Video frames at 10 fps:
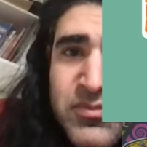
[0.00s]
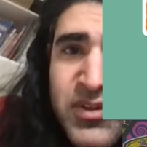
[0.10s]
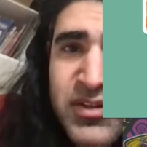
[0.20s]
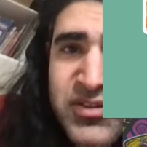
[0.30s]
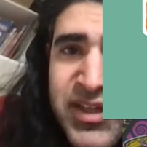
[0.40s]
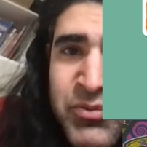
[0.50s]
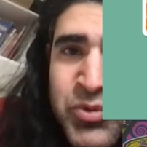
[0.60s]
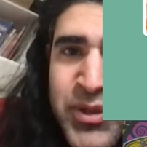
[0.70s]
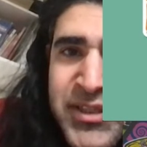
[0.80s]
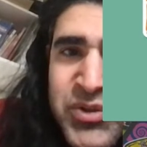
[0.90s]
See, I
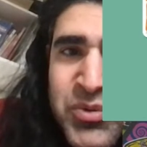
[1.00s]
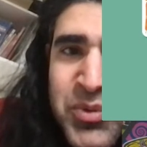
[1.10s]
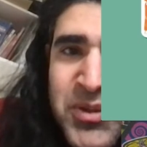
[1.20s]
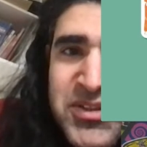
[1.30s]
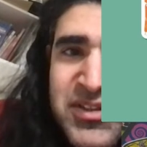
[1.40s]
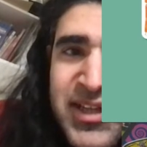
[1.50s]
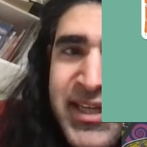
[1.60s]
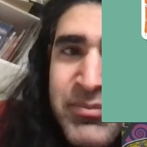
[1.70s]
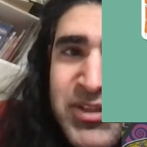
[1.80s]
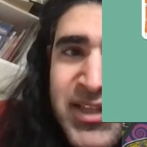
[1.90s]
really don't want the lime.
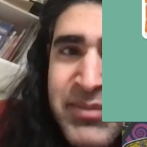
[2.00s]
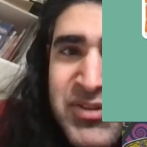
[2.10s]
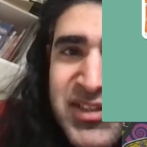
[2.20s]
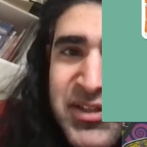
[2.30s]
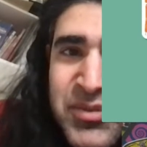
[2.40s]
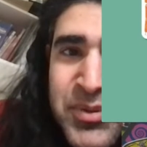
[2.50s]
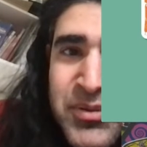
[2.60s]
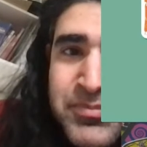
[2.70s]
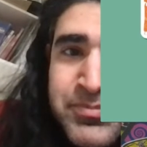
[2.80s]
The lime's terrible.